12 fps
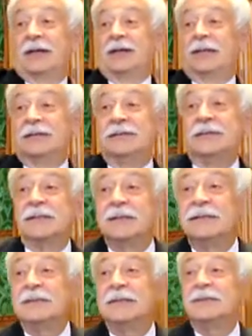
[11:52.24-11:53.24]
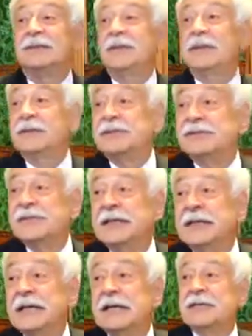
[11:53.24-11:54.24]
And you can
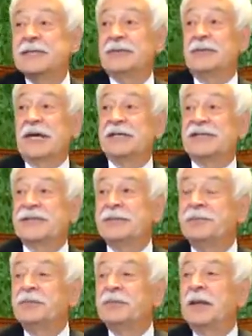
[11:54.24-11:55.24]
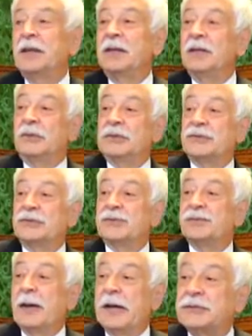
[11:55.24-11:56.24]
see the rest. With
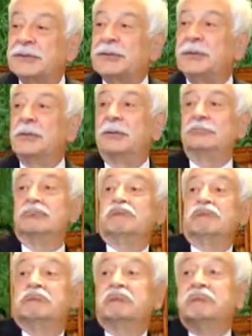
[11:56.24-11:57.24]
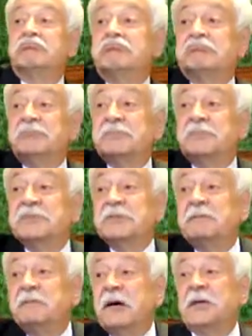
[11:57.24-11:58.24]
respect to
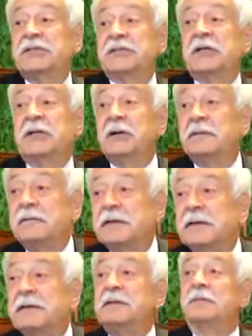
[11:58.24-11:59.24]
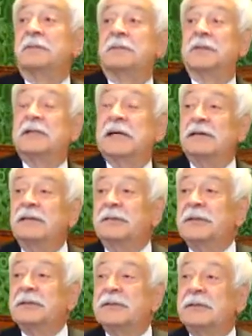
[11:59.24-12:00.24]
the functioning of
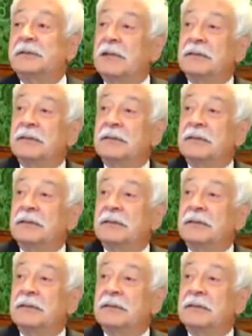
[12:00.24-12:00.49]
government,